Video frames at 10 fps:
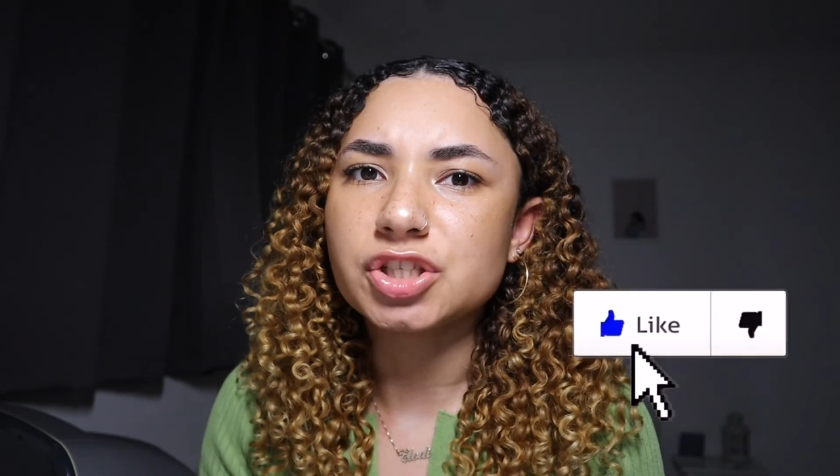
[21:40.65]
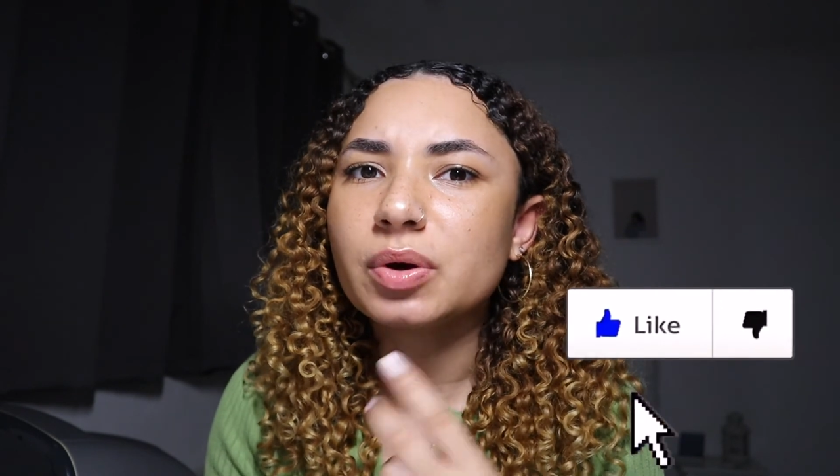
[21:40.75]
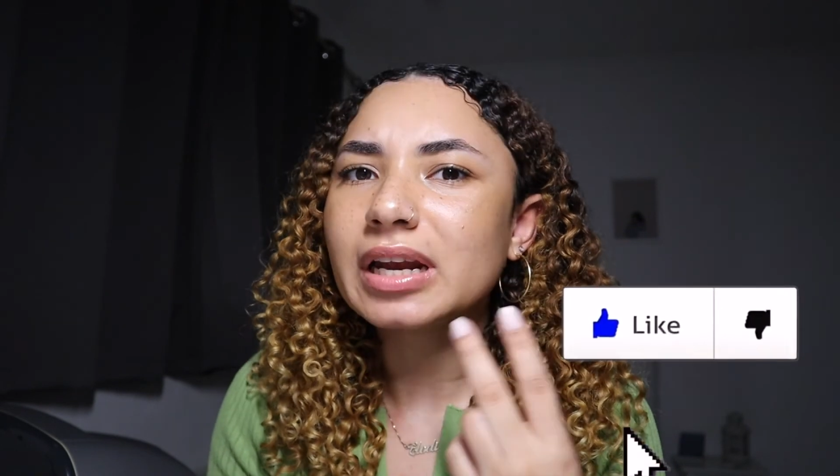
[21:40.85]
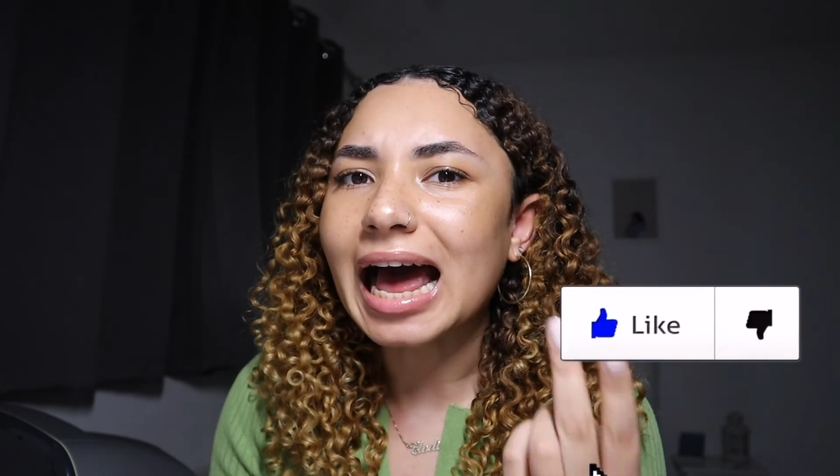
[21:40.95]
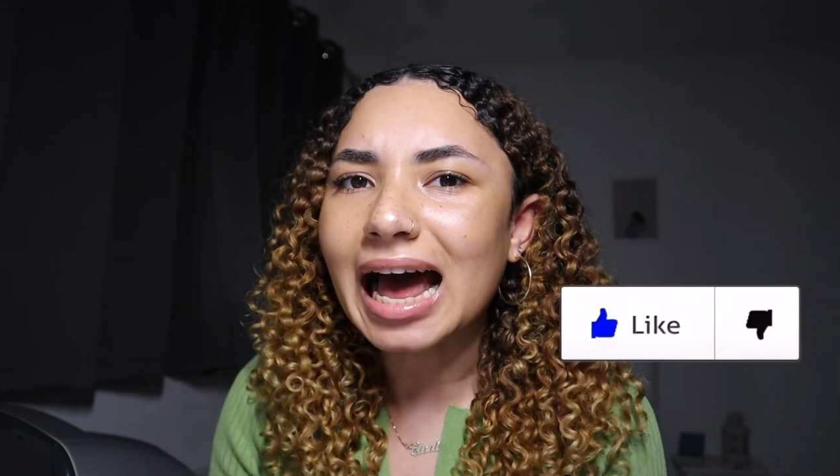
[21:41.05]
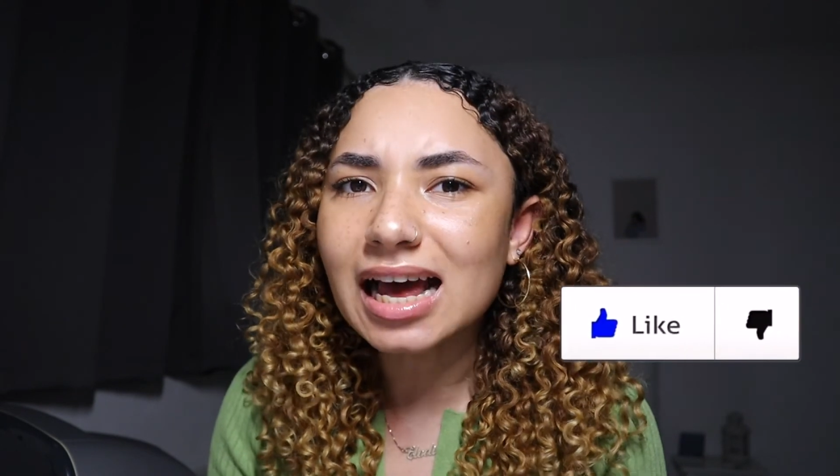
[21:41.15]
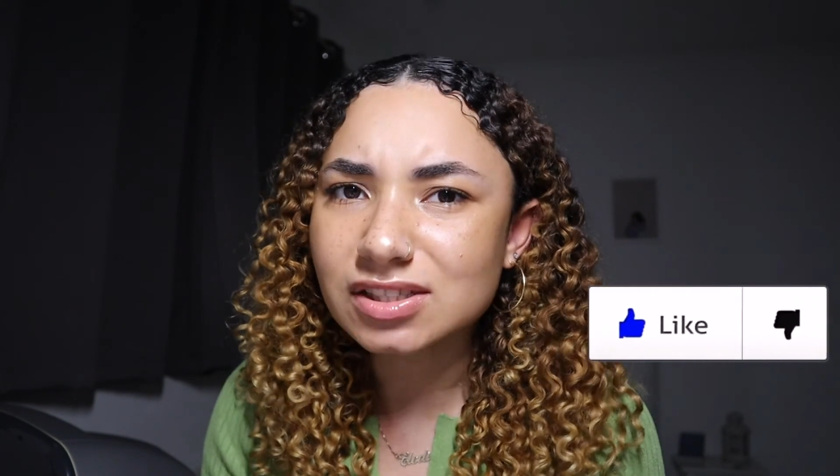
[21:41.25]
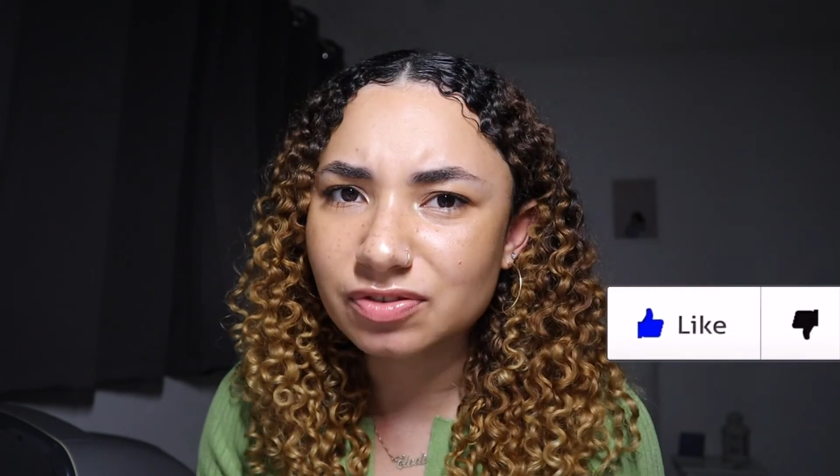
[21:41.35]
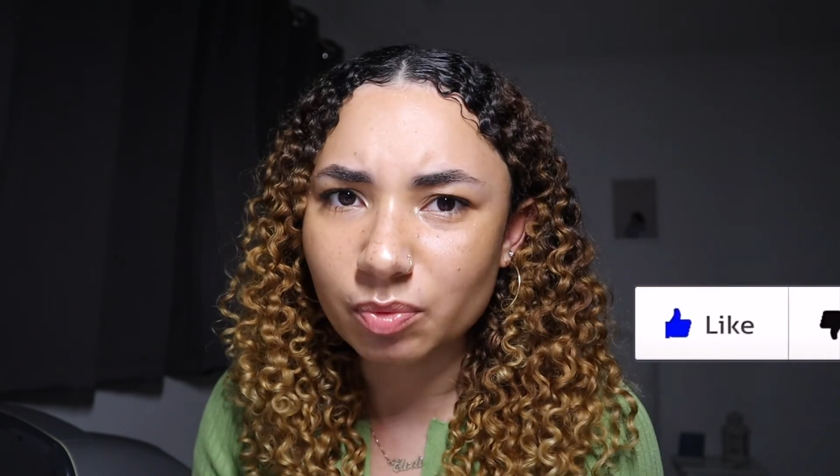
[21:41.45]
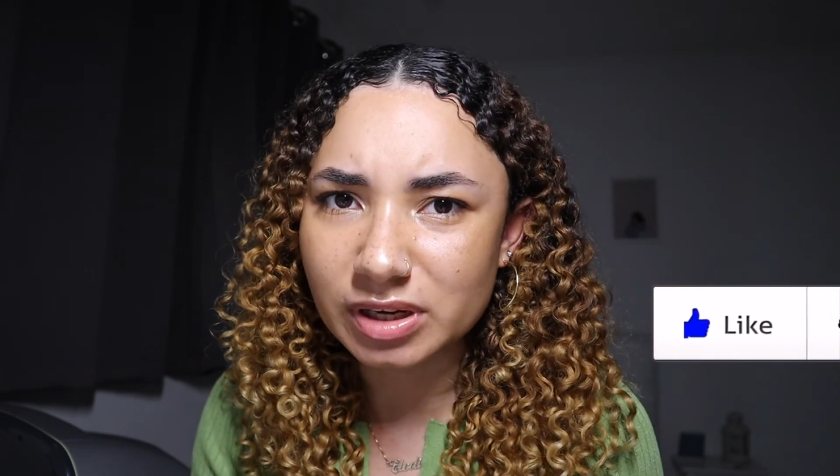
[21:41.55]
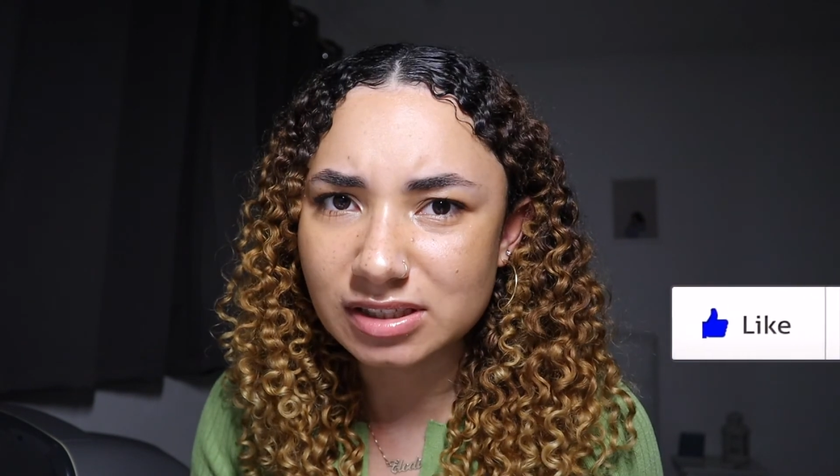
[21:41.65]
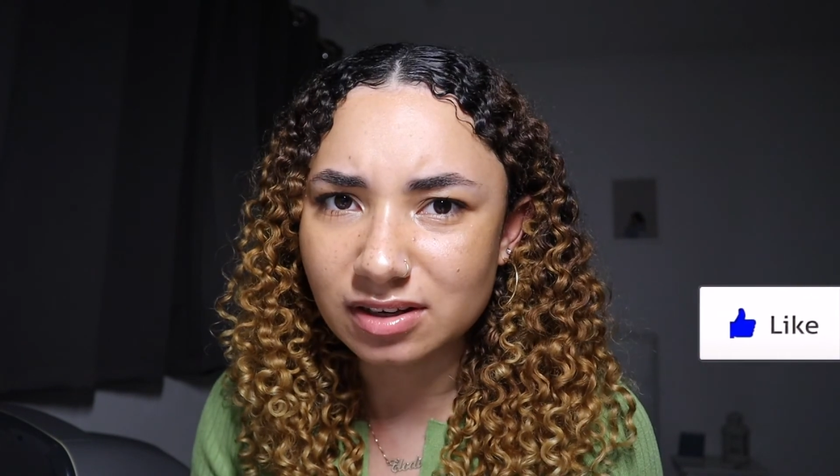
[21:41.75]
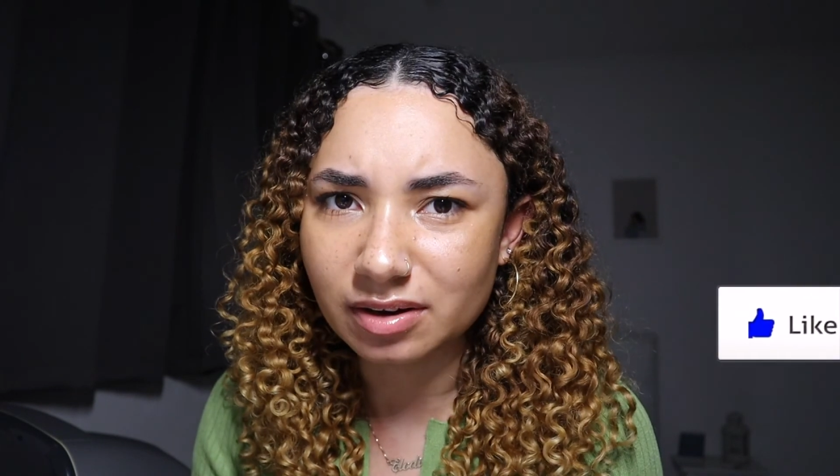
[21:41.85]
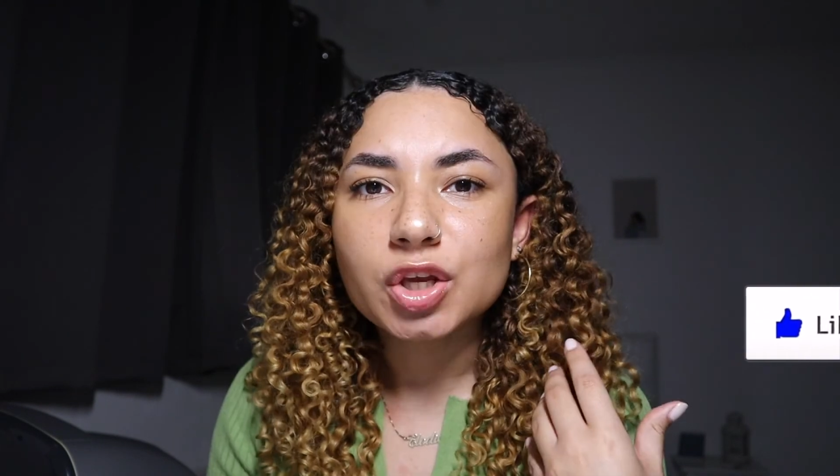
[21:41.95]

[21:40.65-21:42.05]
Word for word: you can ask for wisdom,